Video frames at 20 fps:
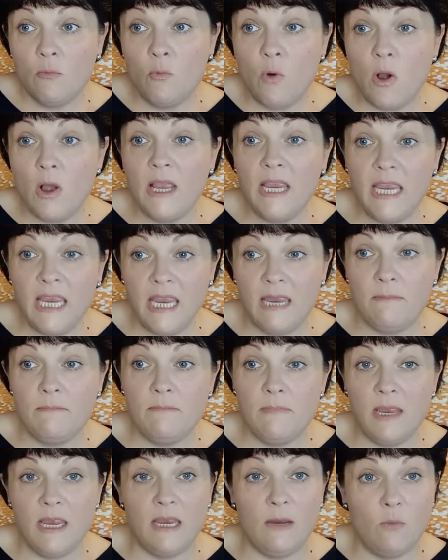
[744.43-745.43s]
What hit
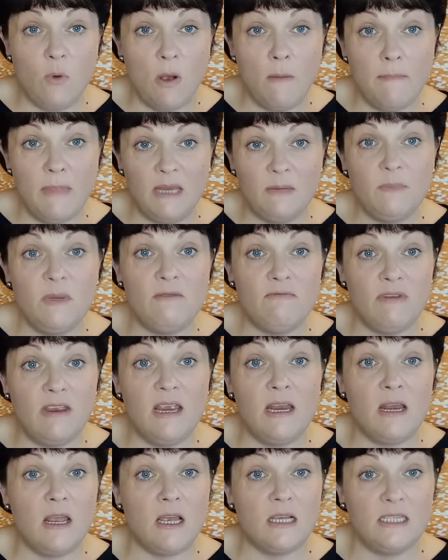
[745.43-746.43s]
me, what made me
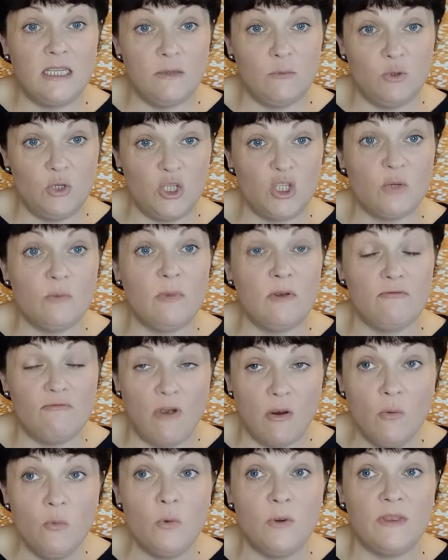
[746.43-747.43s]
realise that was something
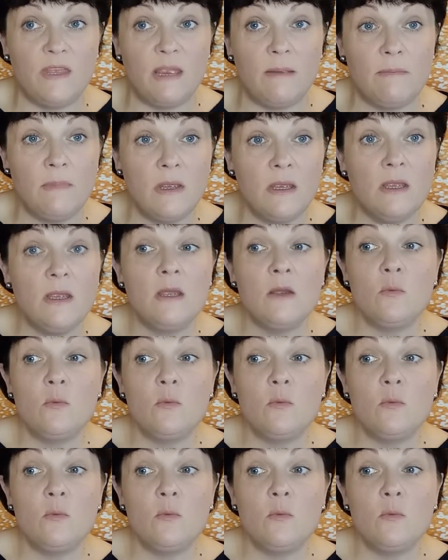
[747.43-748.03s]
wrong with him